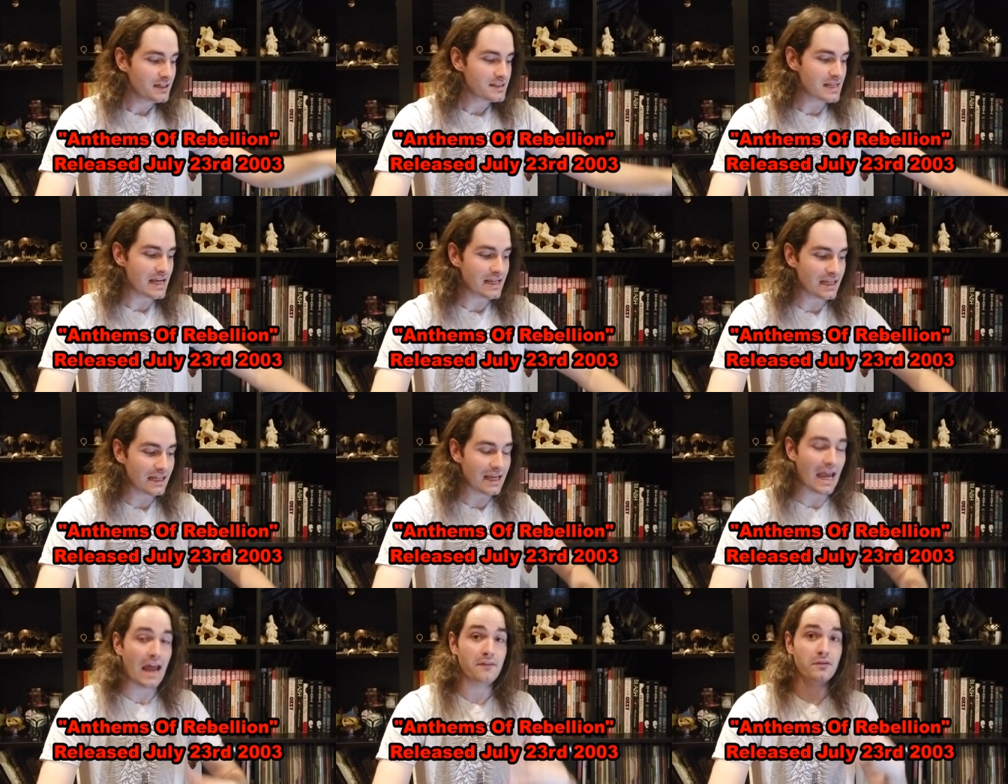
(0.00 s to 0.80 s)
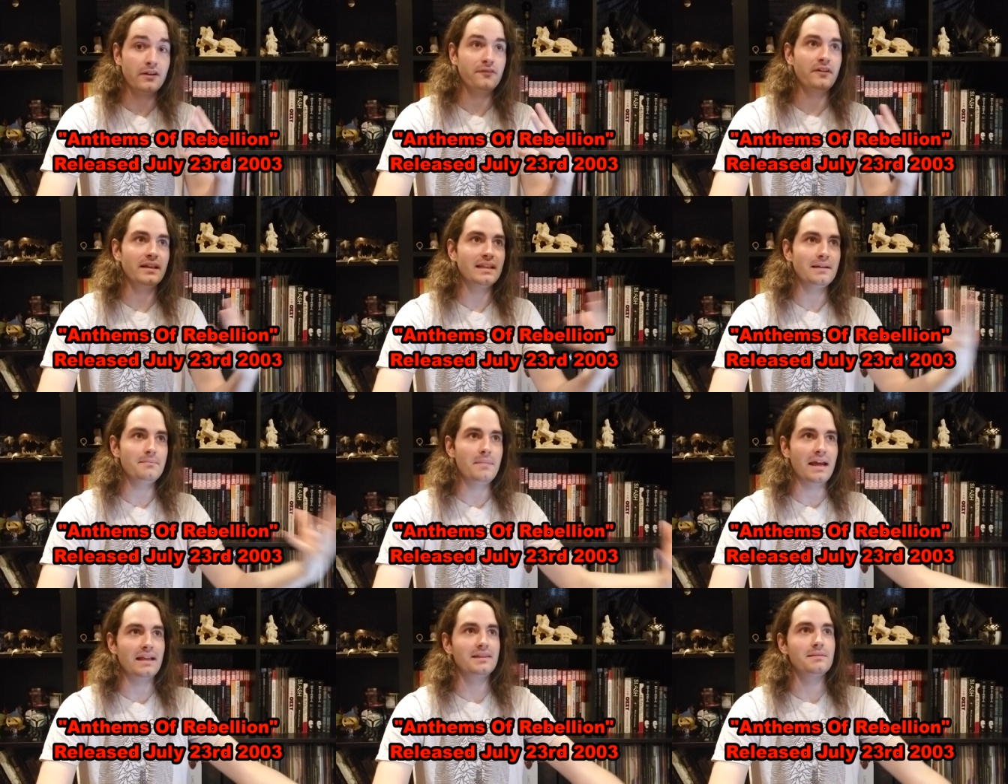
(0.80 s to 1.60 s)
taking everything that
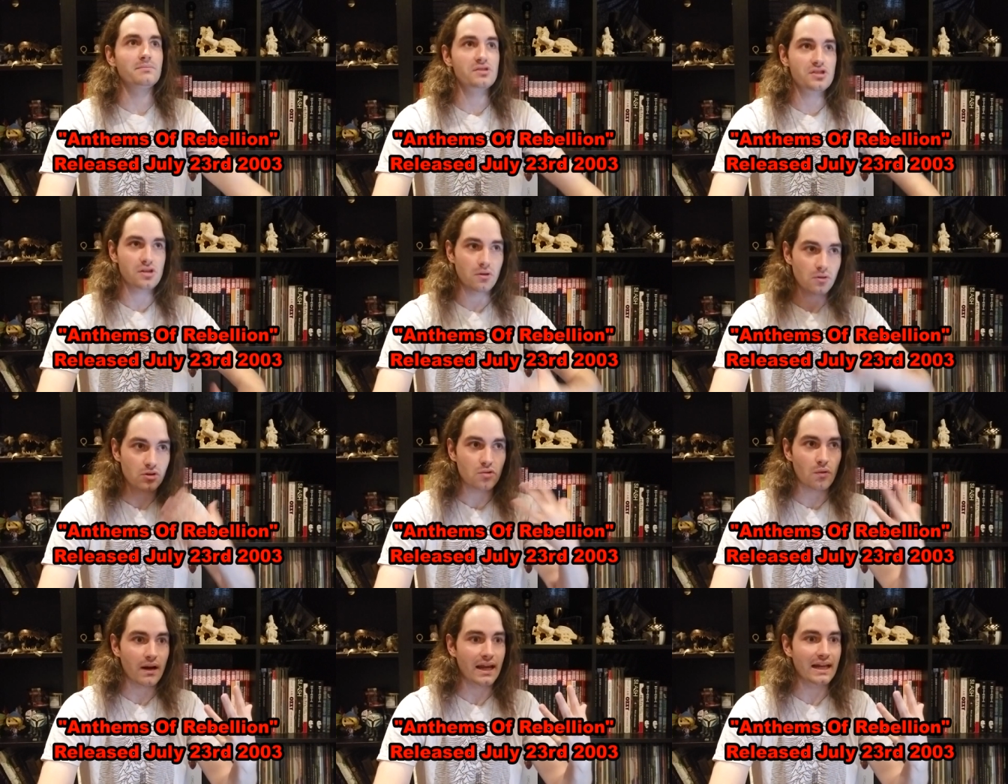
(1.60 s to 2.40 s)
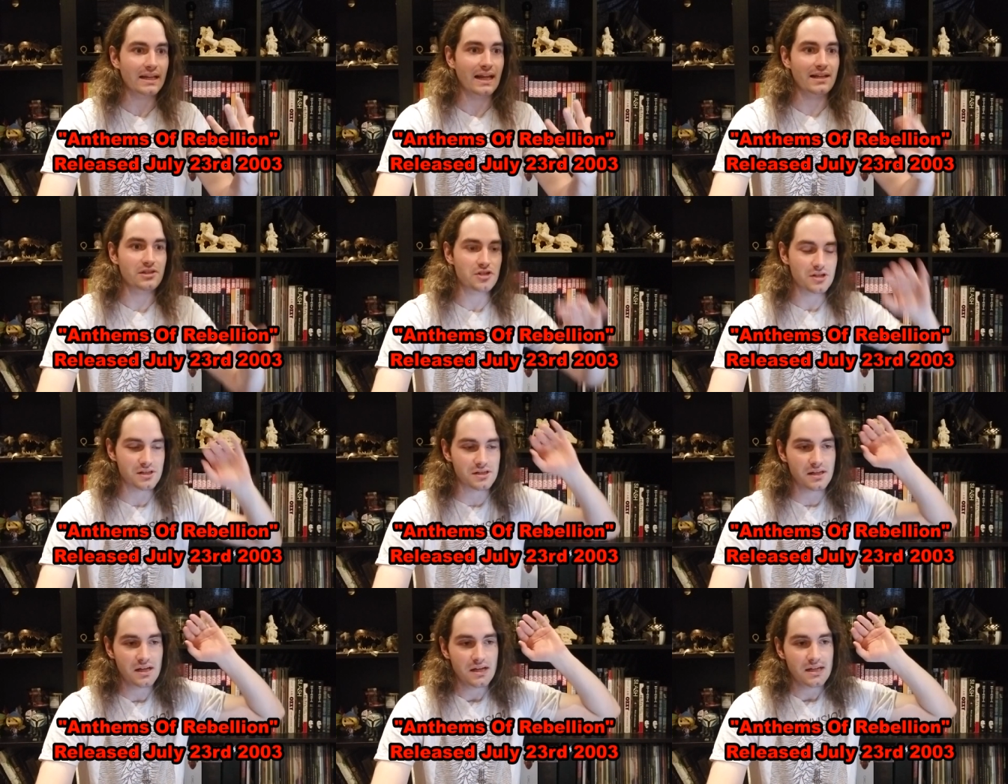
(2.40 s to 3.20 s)
made them so great and
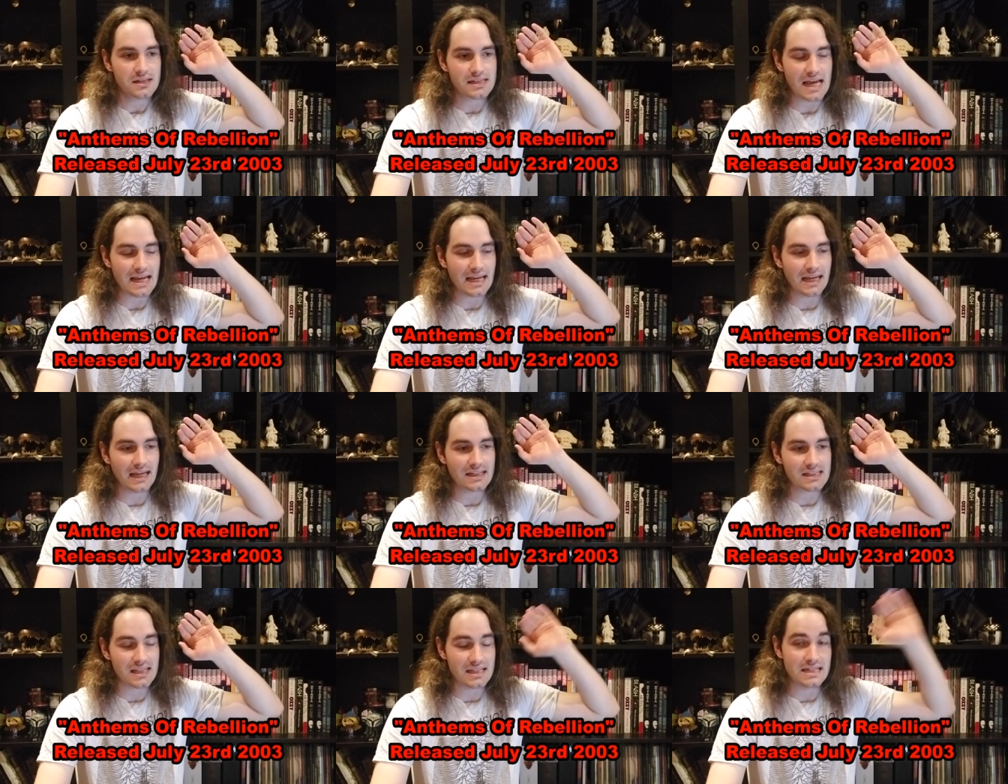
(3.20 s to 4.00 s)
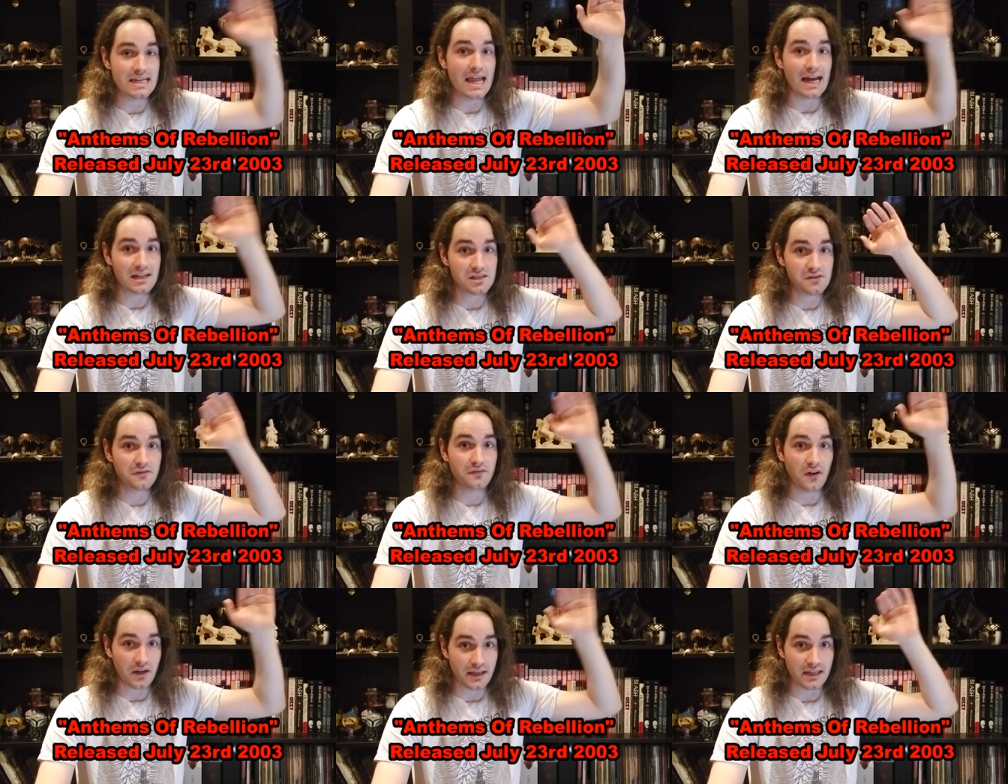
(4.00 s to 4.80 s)
just taking it to the next
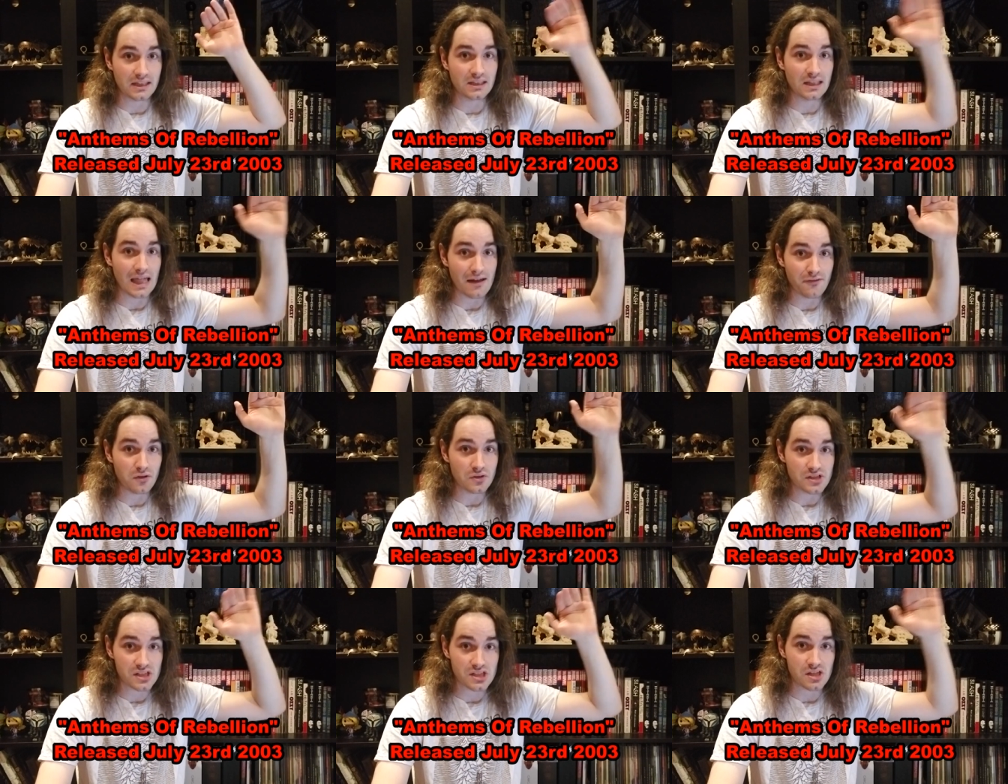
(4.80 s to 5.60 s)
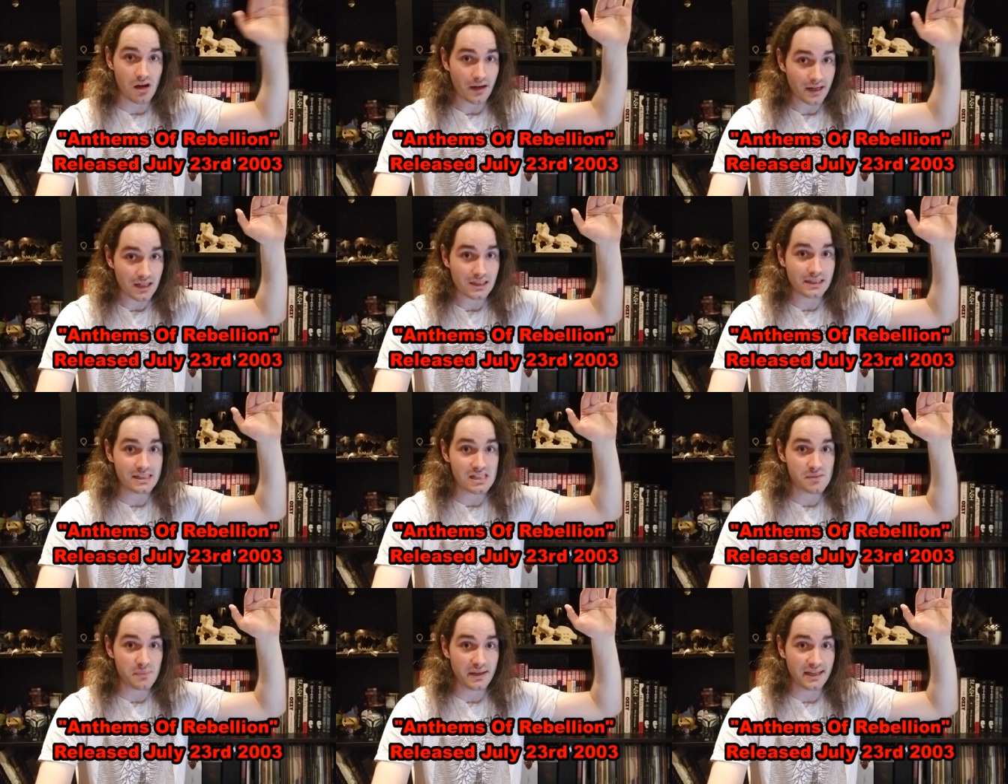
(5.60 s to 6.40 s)
fucking level, sonically
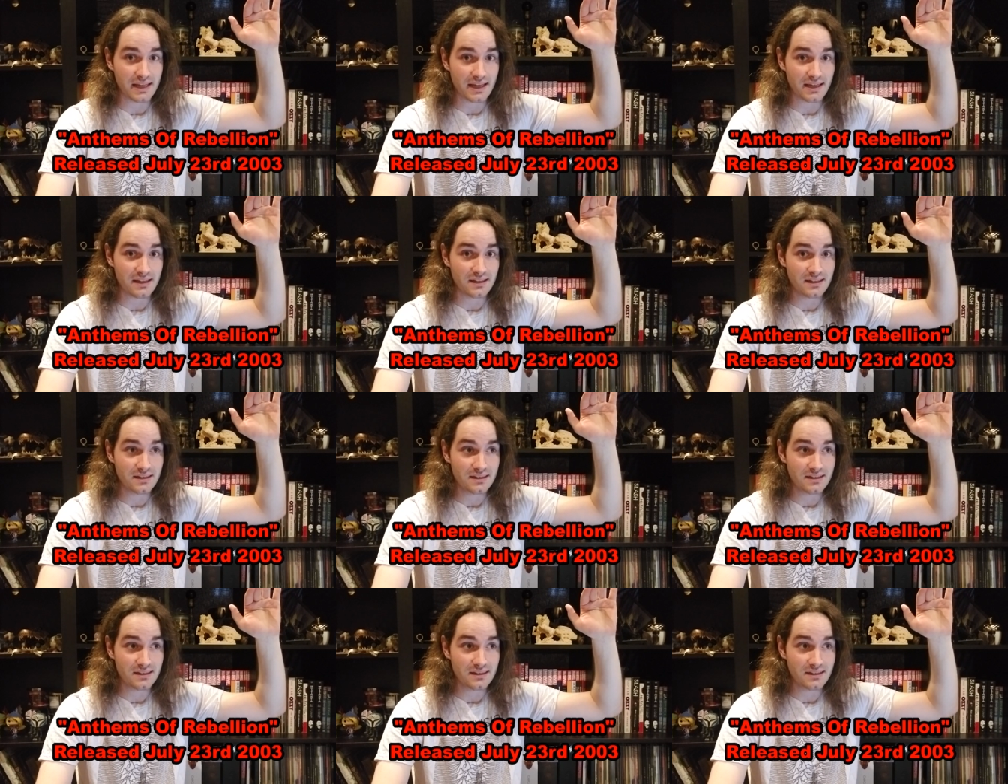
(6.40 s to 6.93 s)
speaking.